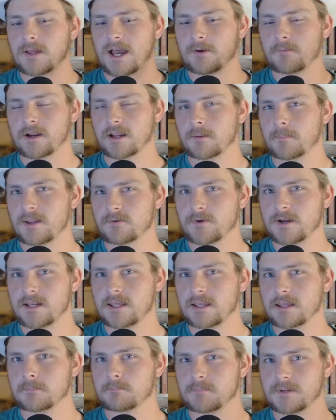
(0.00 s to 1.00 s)
I recommend
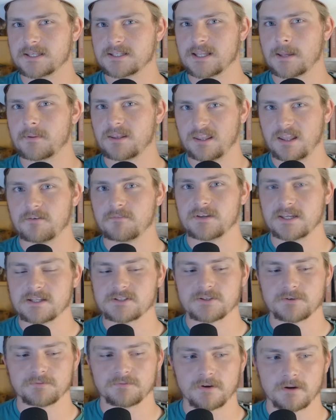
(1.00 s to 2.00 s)
reading it because I've been loving it
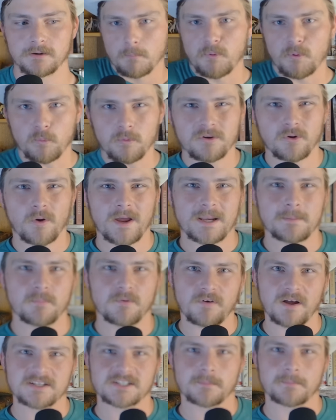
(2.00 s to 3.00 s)
so far. But we'll go ahead and
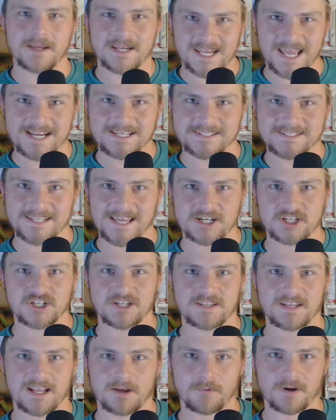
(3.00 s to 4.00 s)
move on to my next
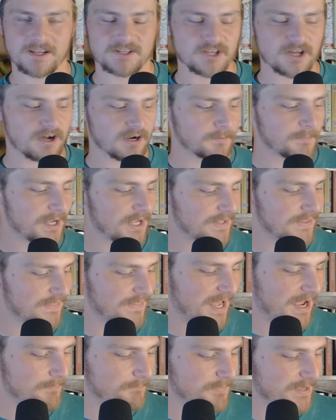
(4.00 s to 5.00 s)
section that I want to talk about,
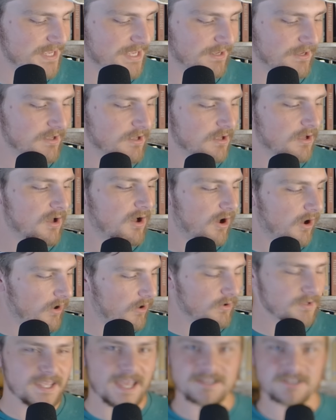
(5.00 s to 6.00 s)
that being
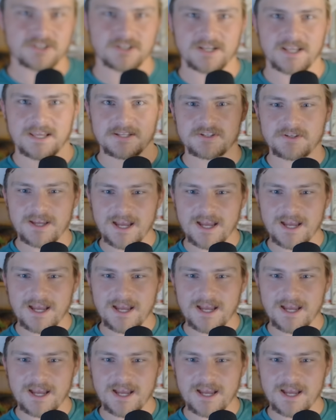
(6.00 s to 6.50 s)
All Yesterdays.